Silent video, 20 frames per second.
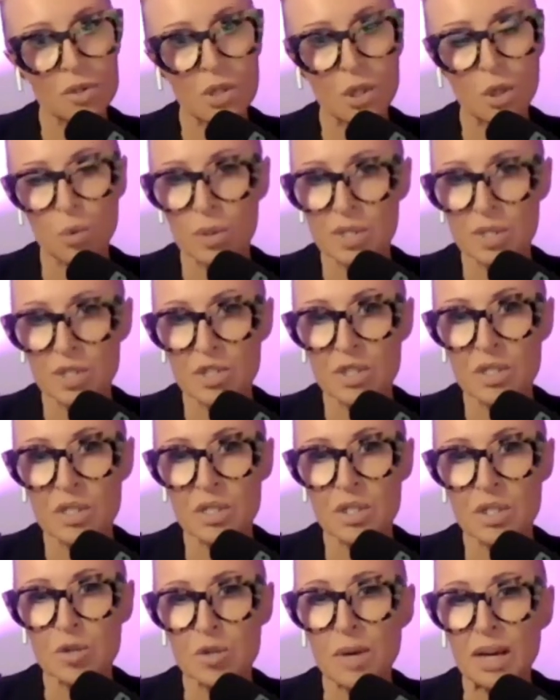
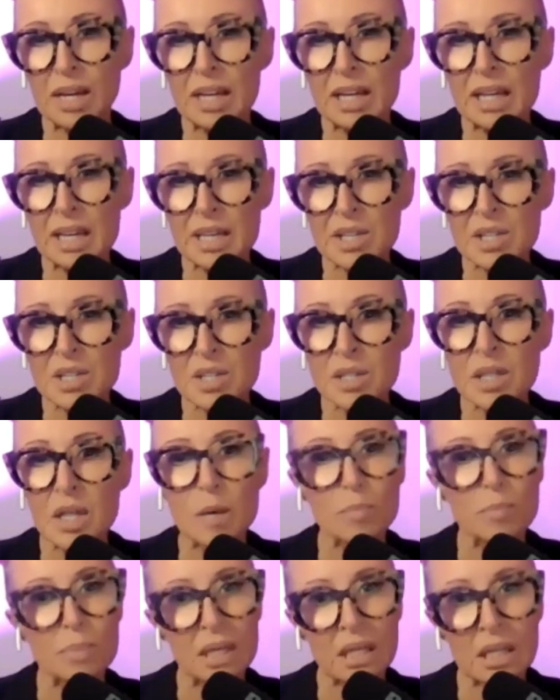questions to my guests
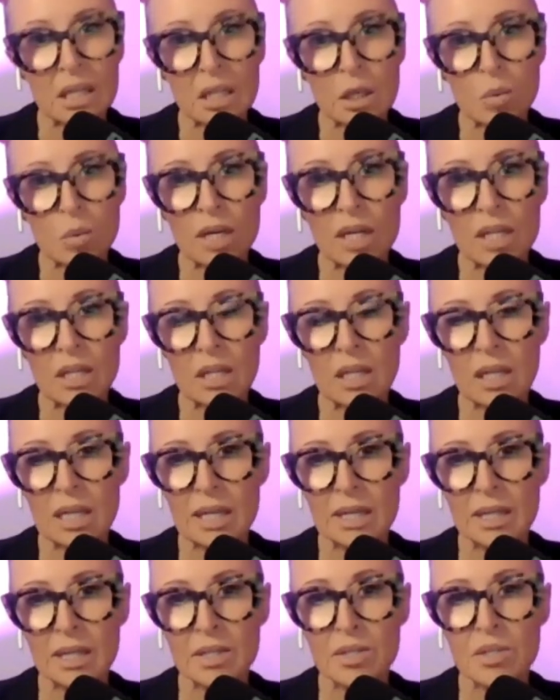that peel away the
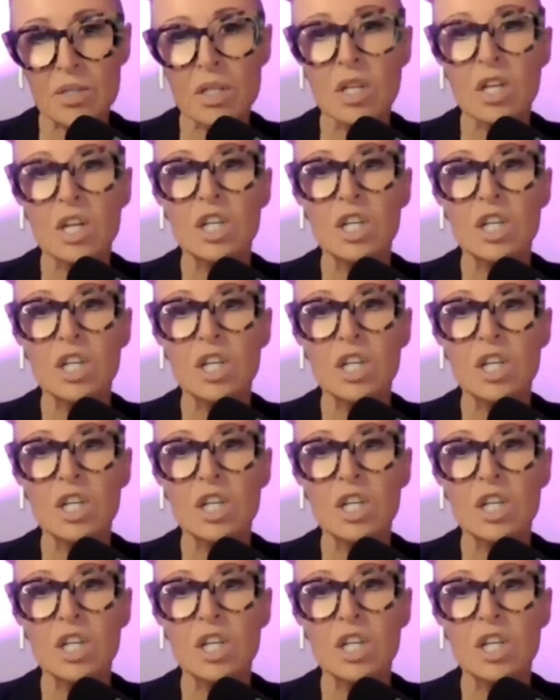layers